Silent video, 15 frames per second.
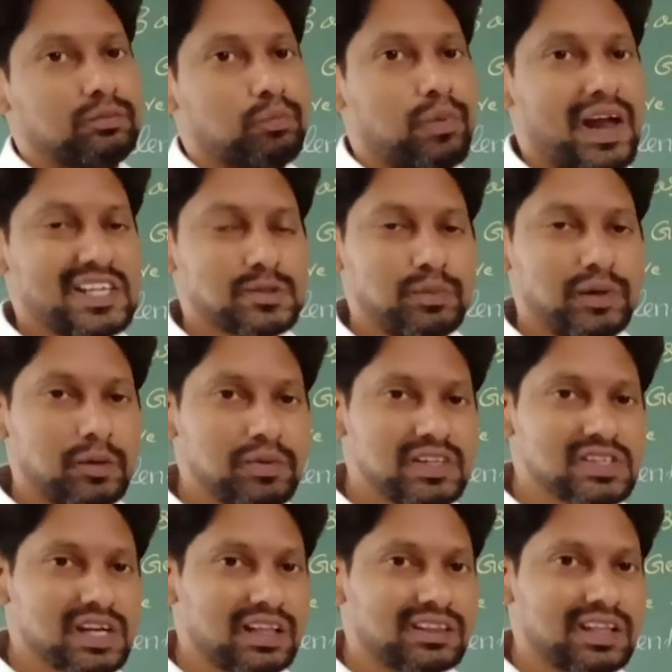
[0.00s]
Plasmid
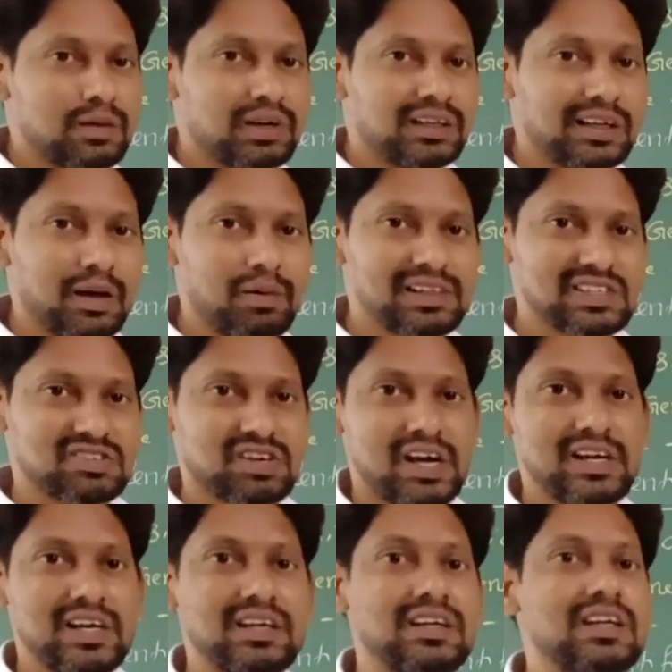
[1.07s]
means nothing but a
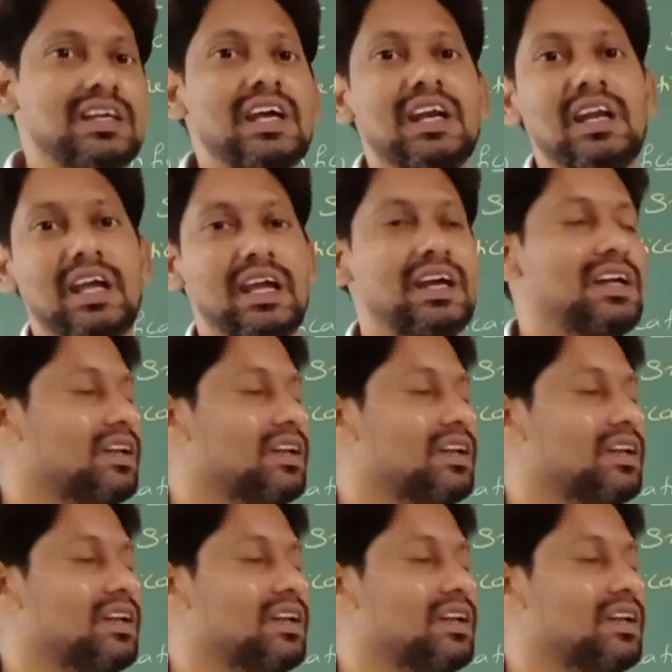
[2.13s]
double-stranded DNA.